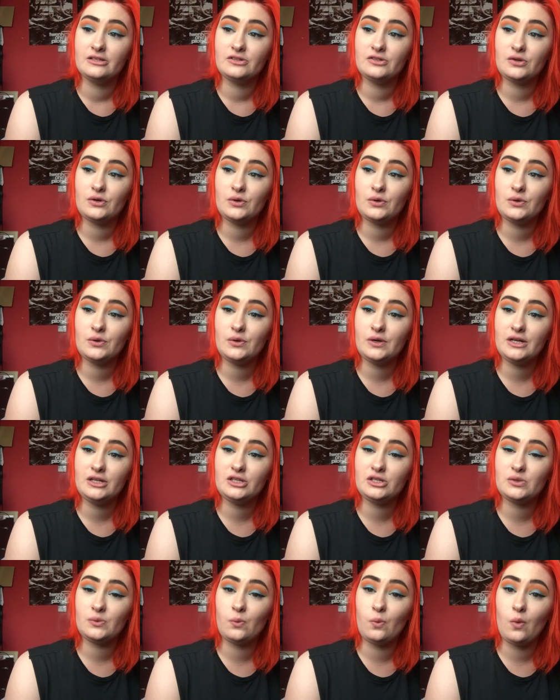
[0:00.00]
So I
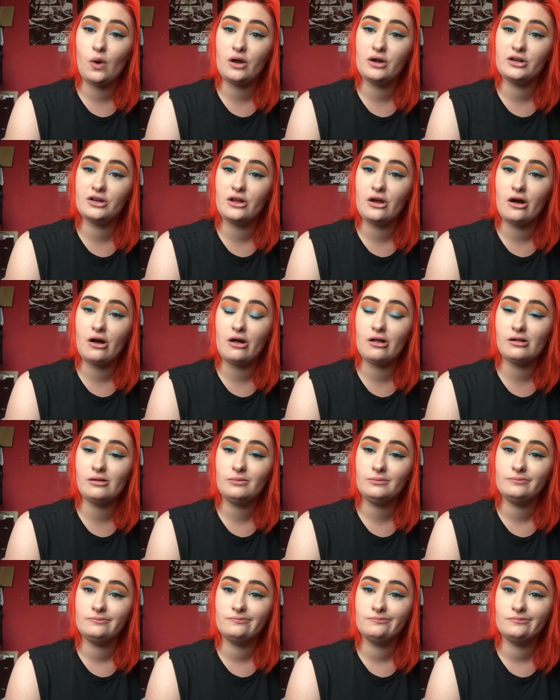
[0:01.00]
just wanted
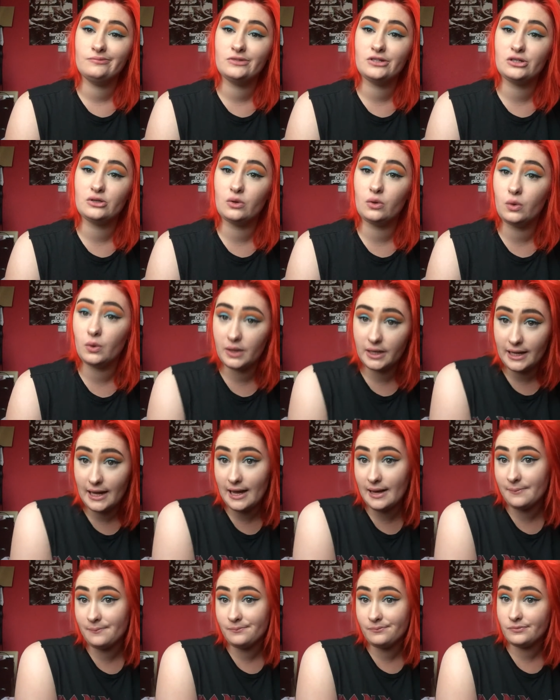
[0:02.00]
y'all to know who I
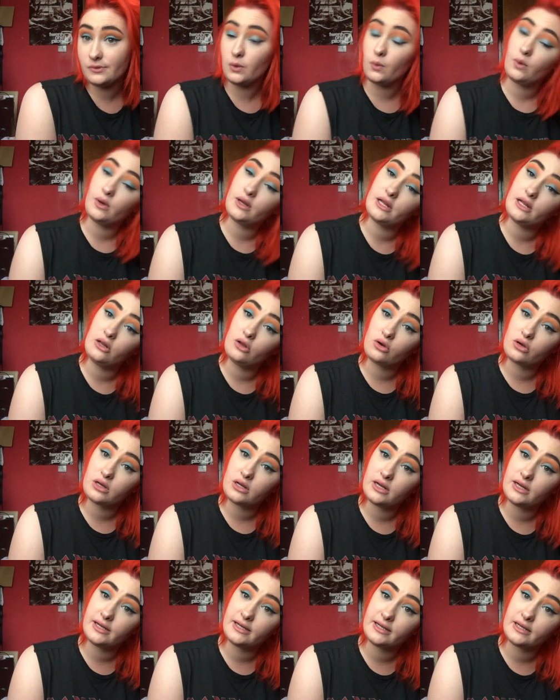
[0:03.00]
am, what I look
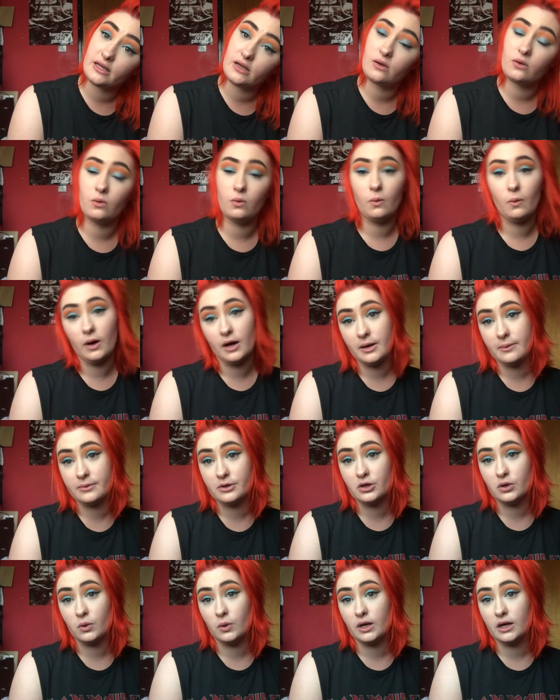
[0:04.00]
like, what
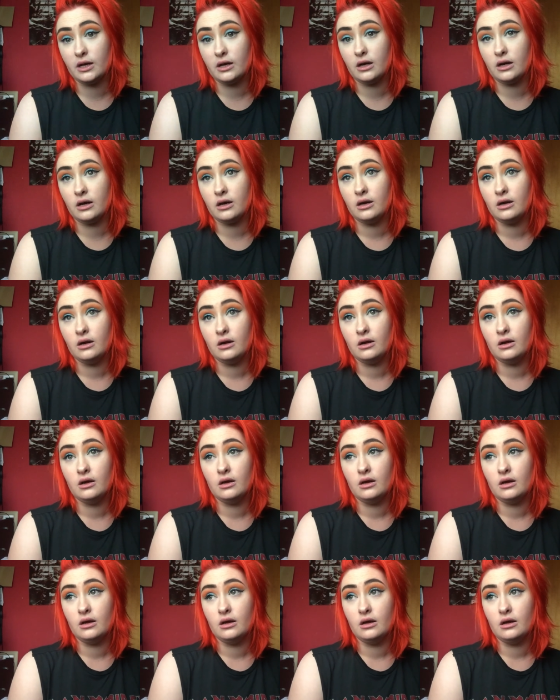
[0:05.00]
I'm doing.
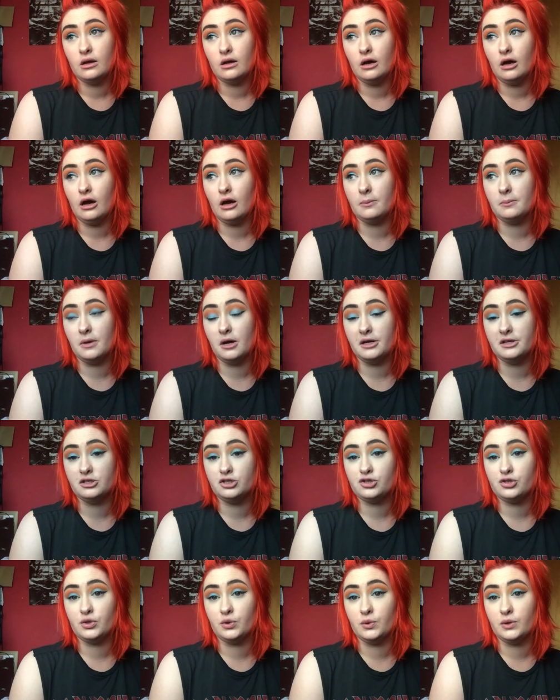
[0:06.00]
I'm not
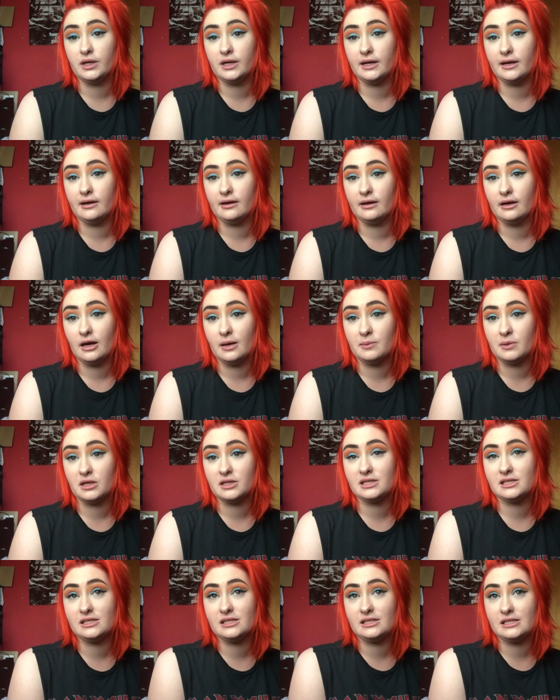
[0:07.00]
intruding. I'm
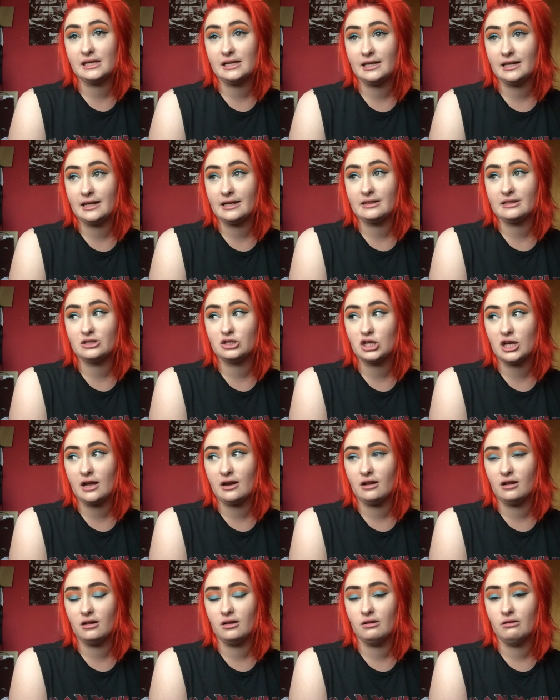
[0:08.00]
not stealing the
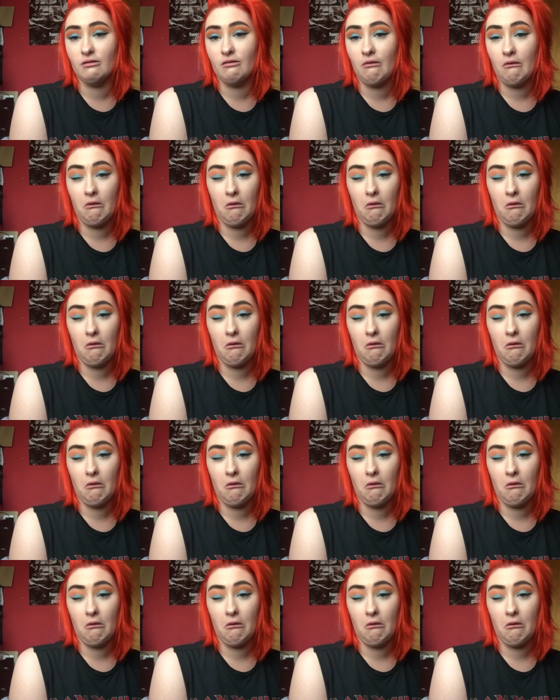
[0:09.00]
channel.